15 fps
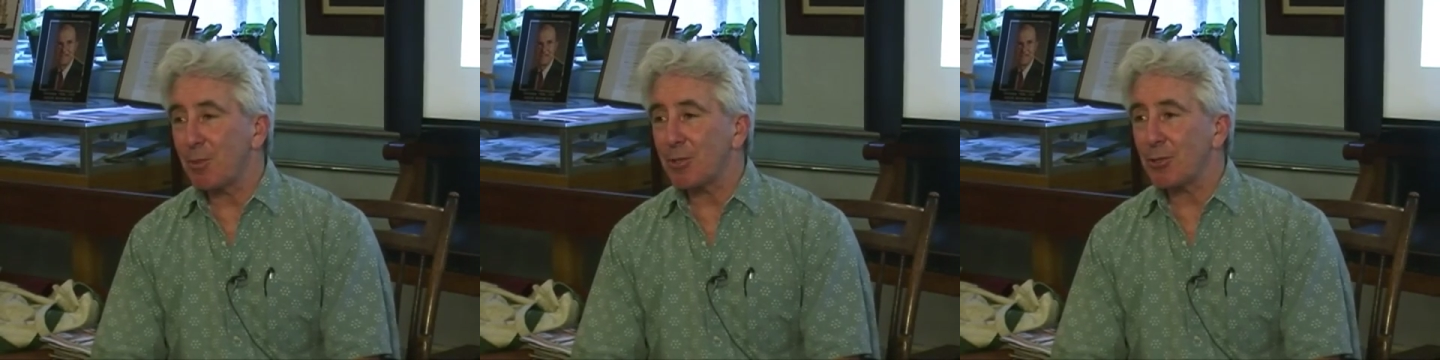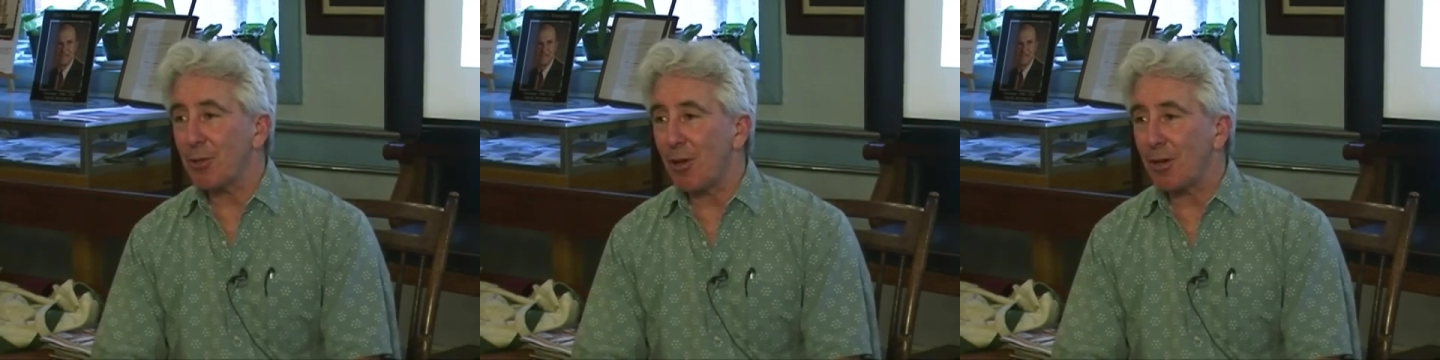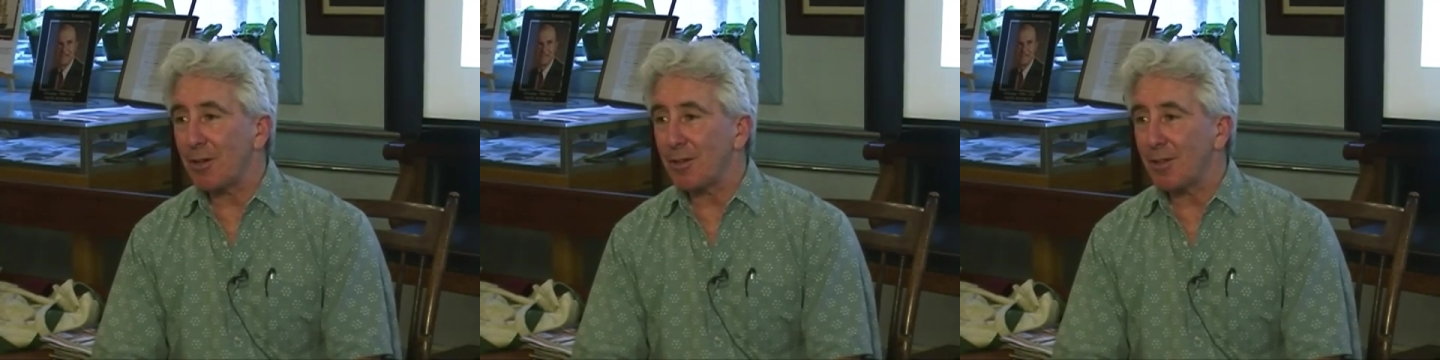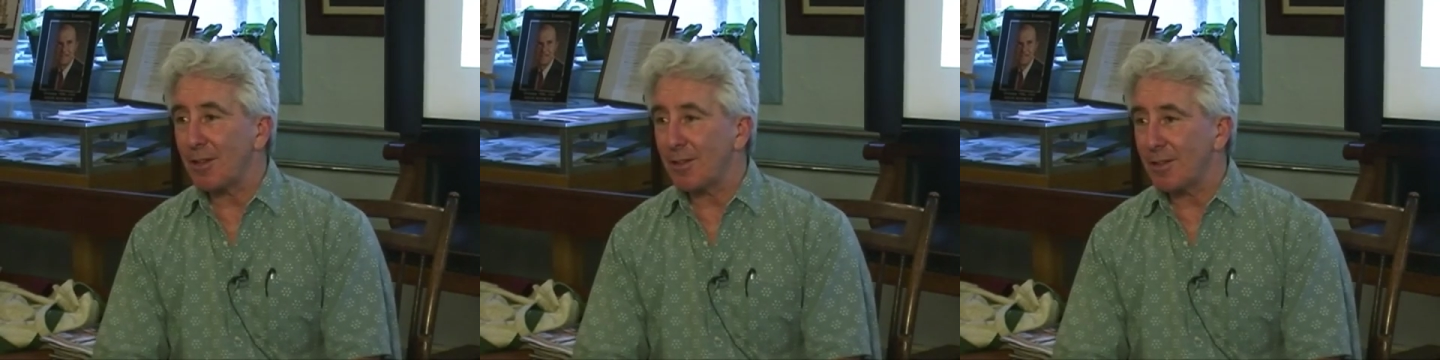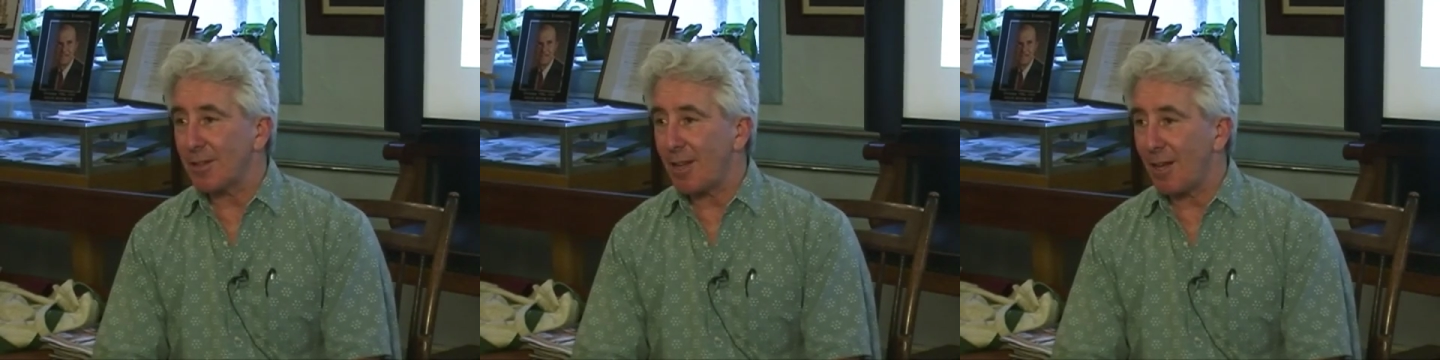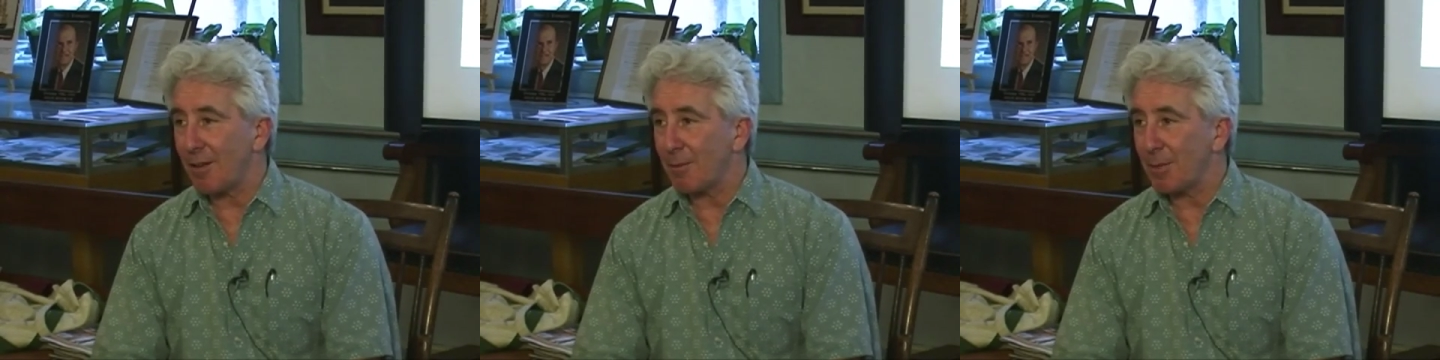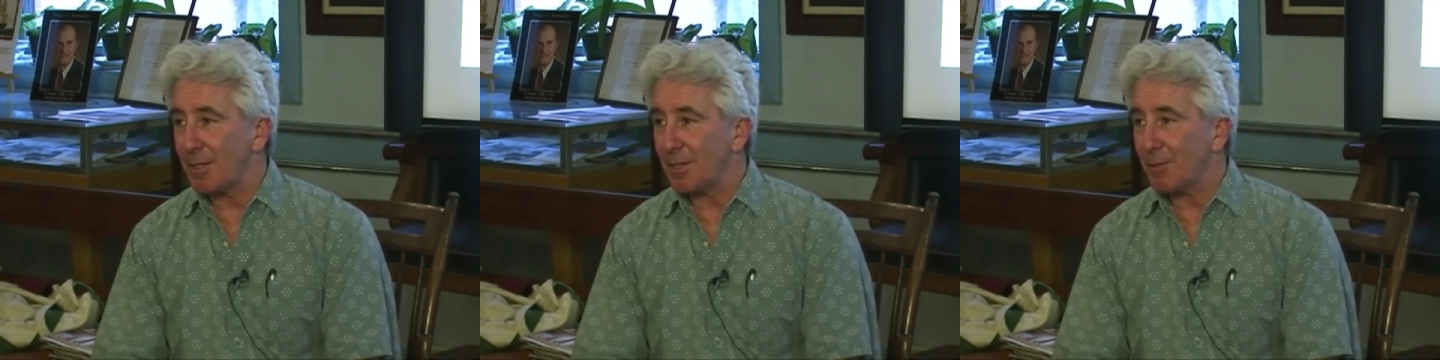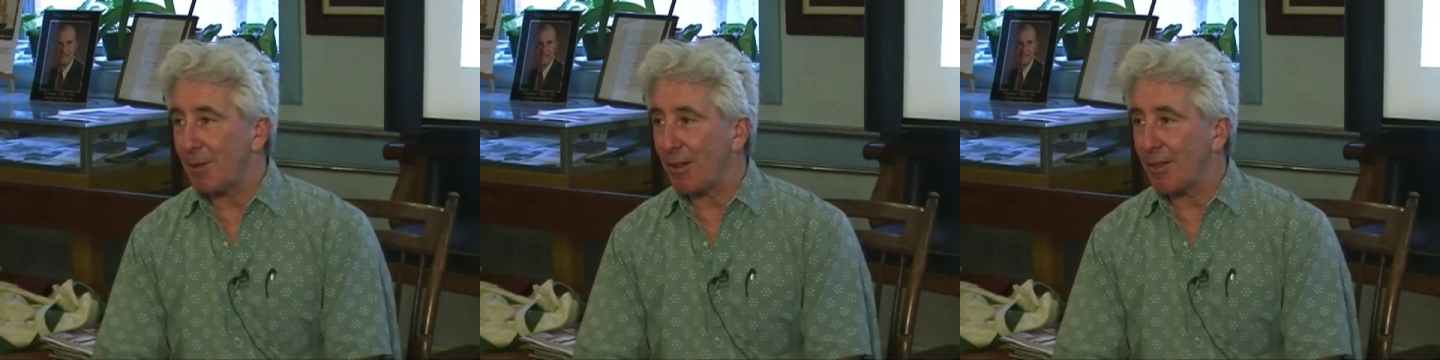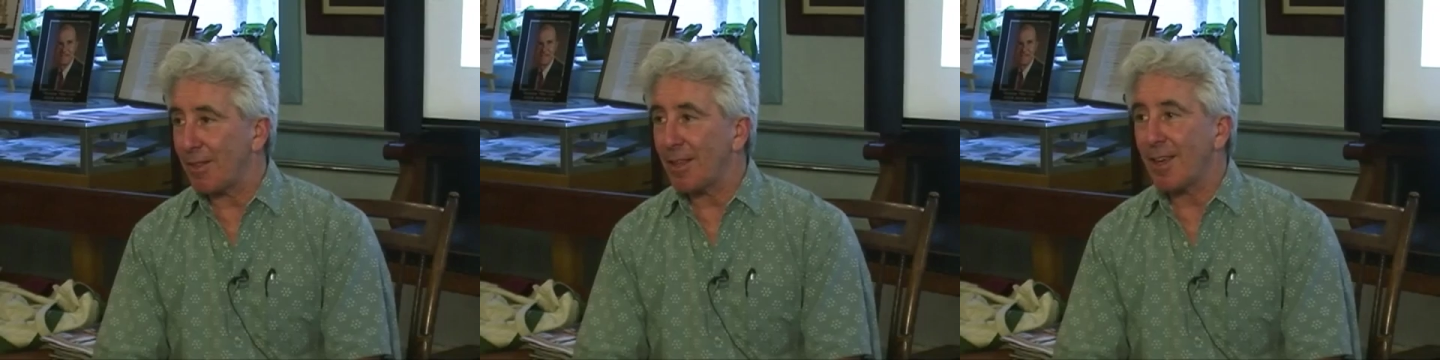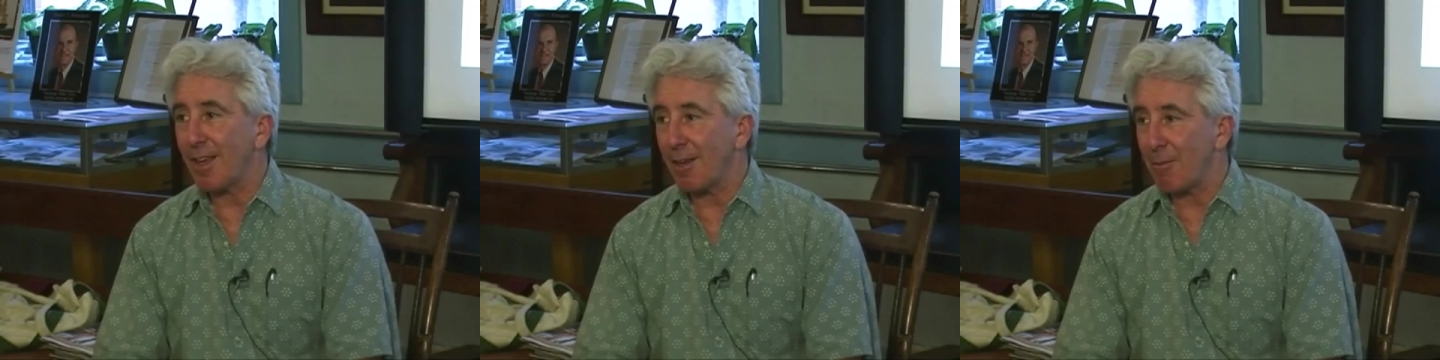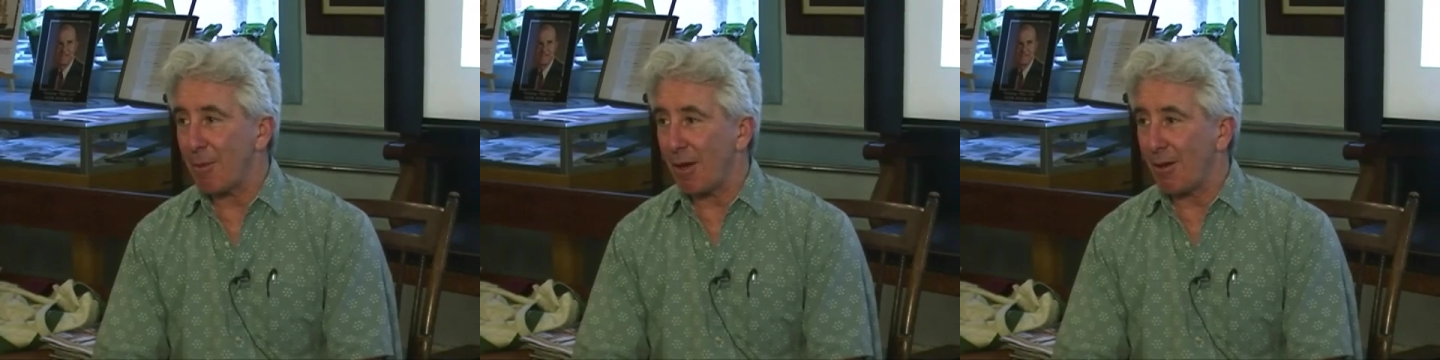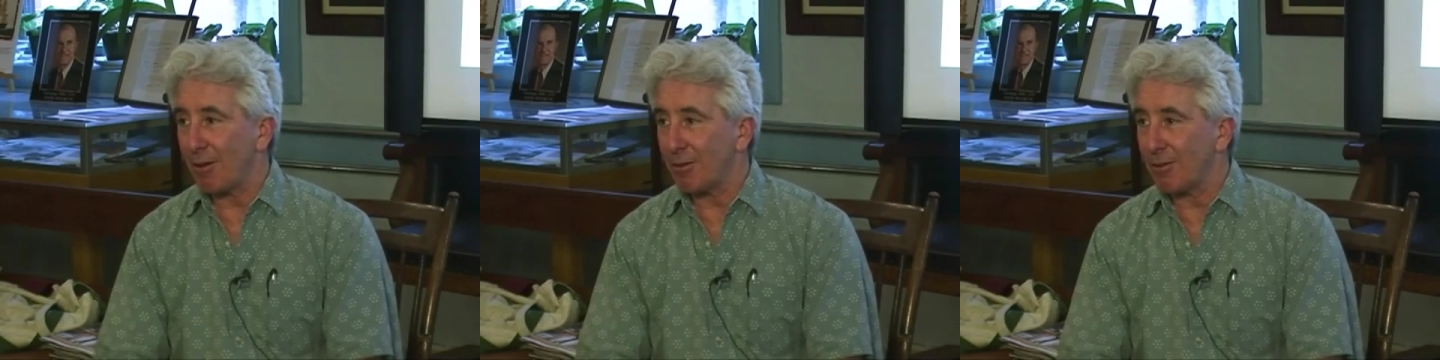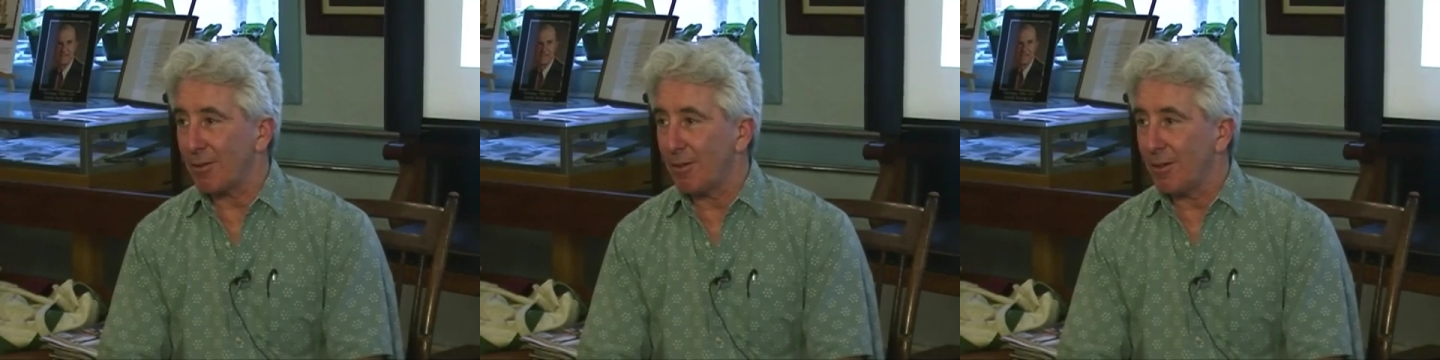much longer than the time he spent thinking about